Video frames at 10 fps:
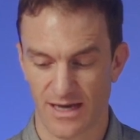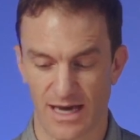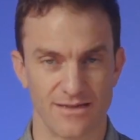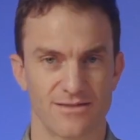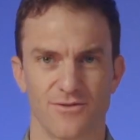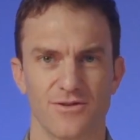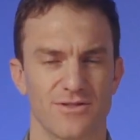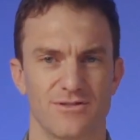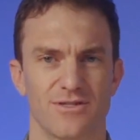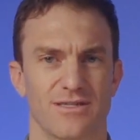And so
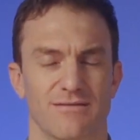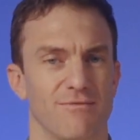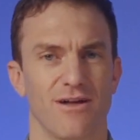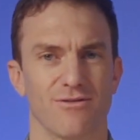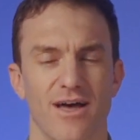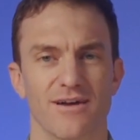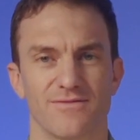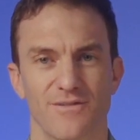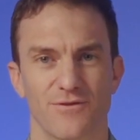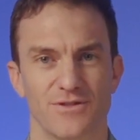there's just a lot of
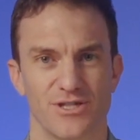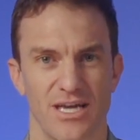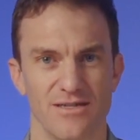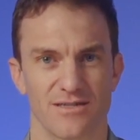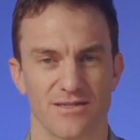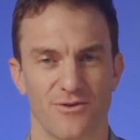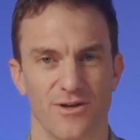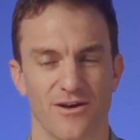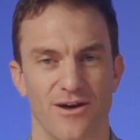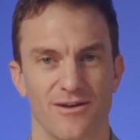different changes
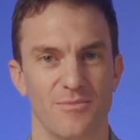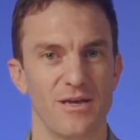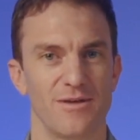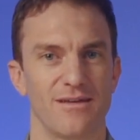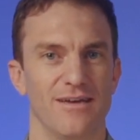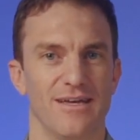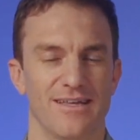going on, and maybe